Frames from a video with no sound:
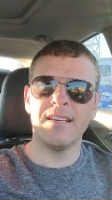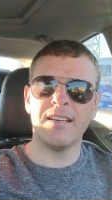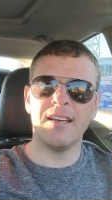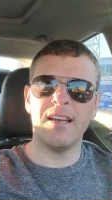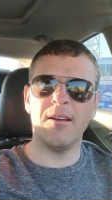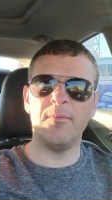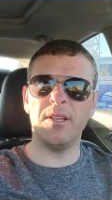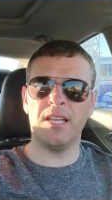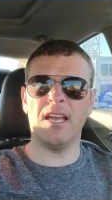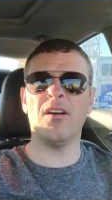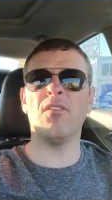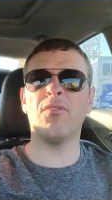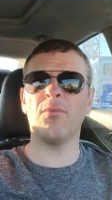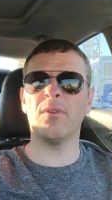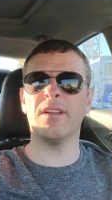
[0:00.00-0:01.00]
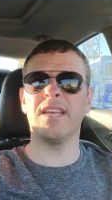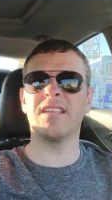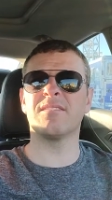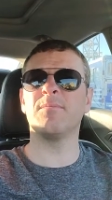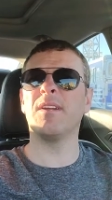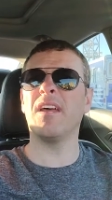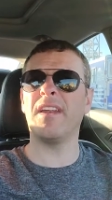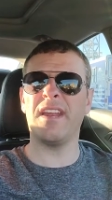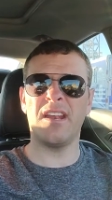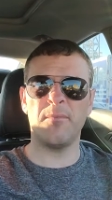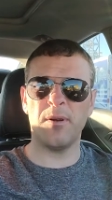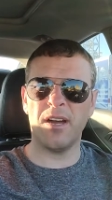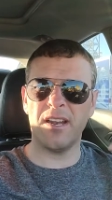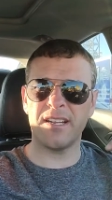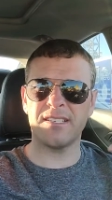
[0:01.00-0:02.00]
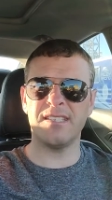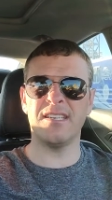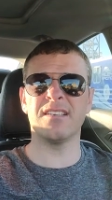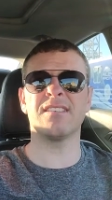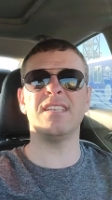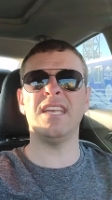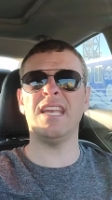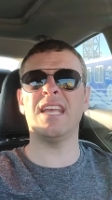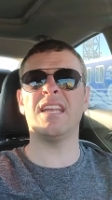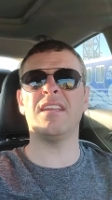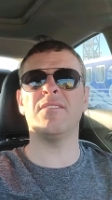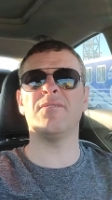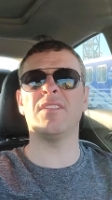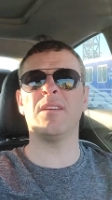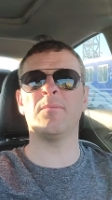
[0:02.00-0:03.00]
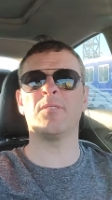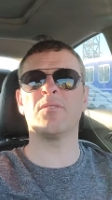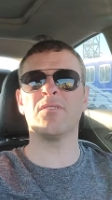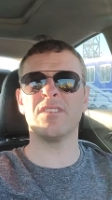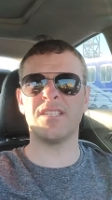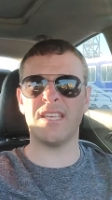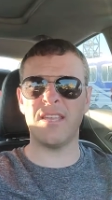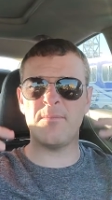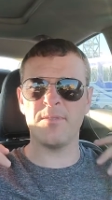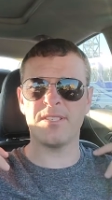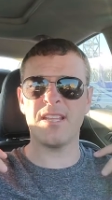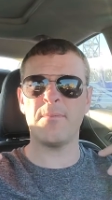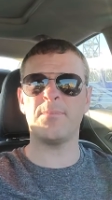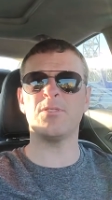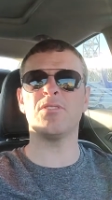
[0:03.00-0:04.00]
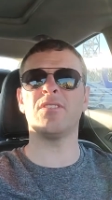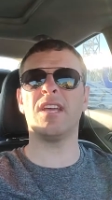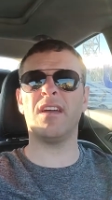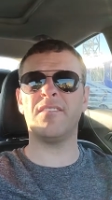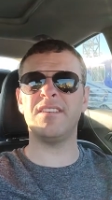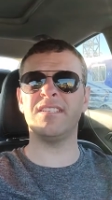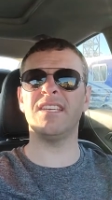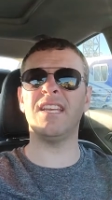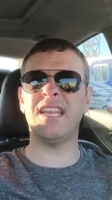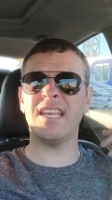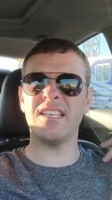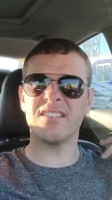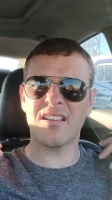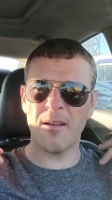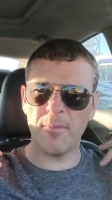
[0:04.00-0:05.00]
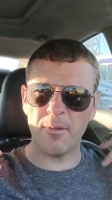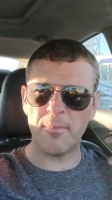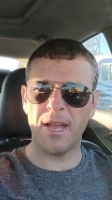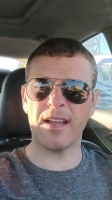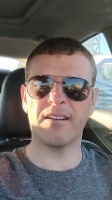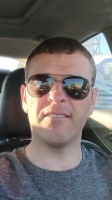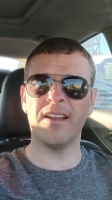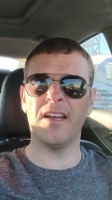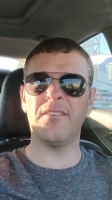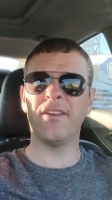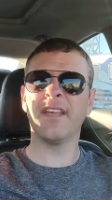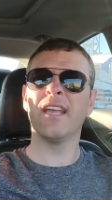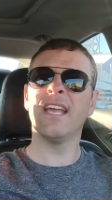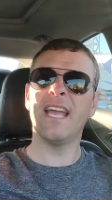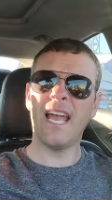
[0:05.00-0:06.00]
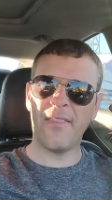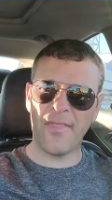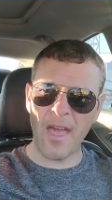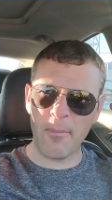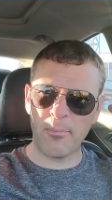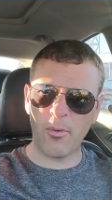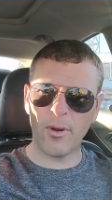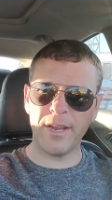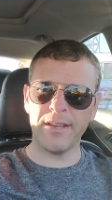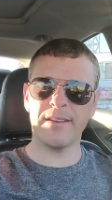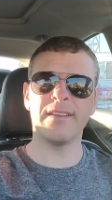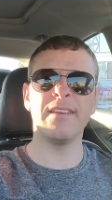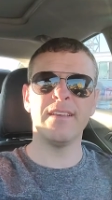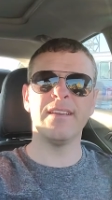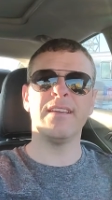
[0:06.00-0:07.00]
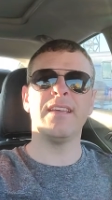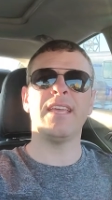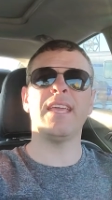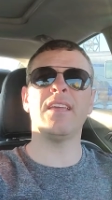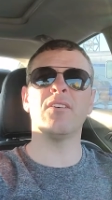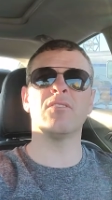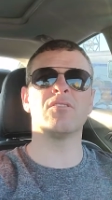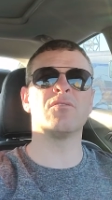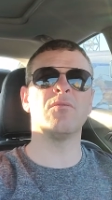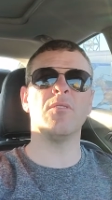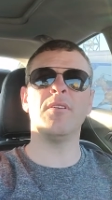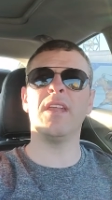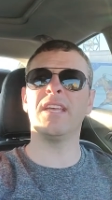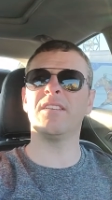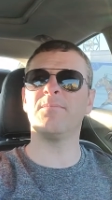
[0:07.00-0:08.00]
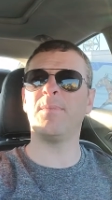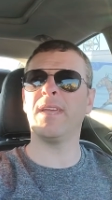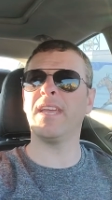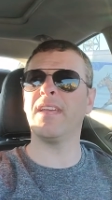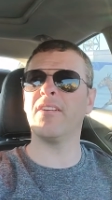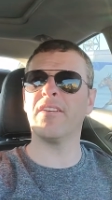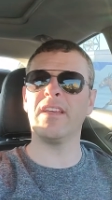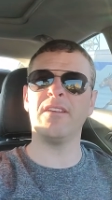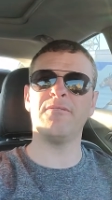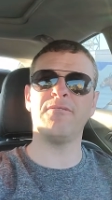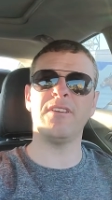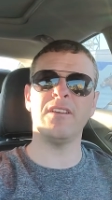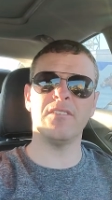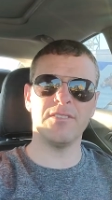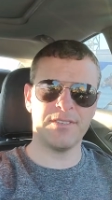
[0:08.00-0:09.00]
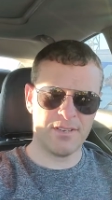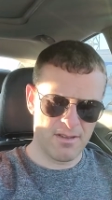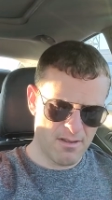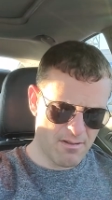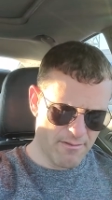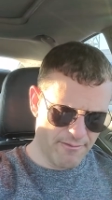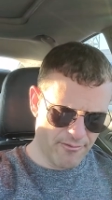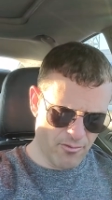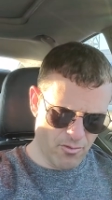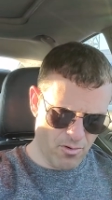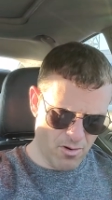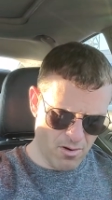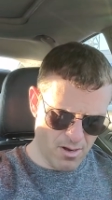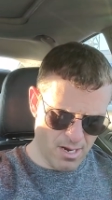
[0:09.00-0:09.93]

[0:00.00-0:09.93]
uh, bill of health where he hasn't been on antibiotics, he doesn't need any inflammatories to keep his temperature down, he's eating, he's coming back around. At that point, he goes to a nice big green field for